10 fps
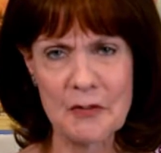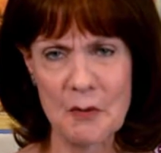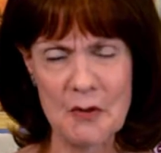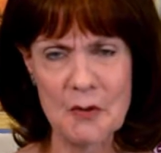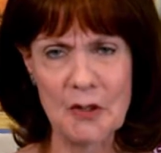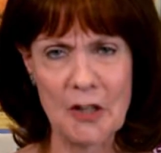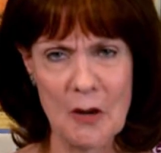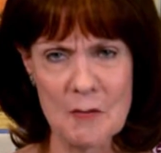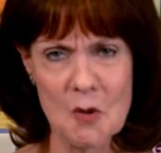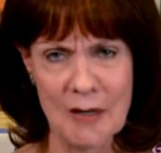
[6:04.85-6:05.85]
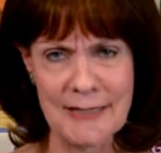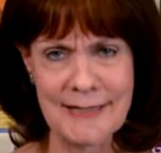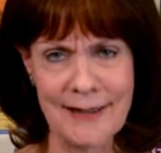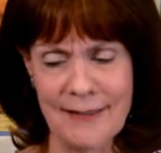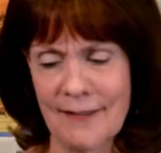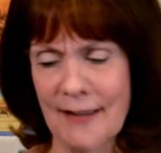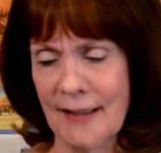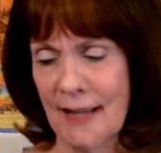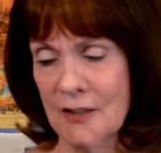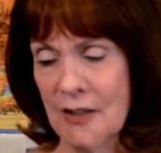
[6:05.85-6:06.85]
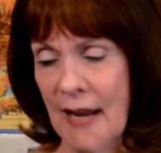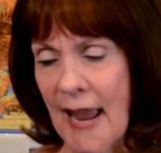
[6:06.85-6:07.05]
from what's really important in the village.